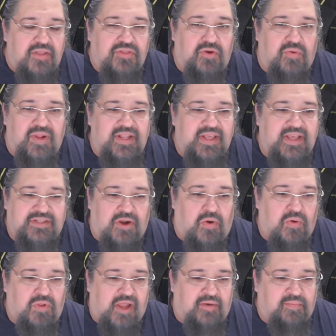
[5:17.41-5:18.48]
there really isn't a
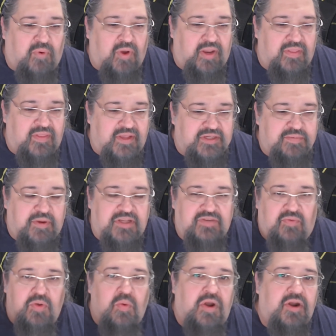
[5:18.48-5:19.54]
whole lot of point in this, because
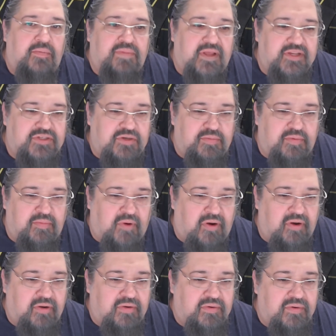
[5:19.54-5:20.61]
if we wanted to play Super
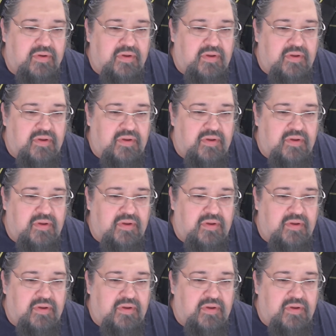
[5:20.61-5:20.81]
Mario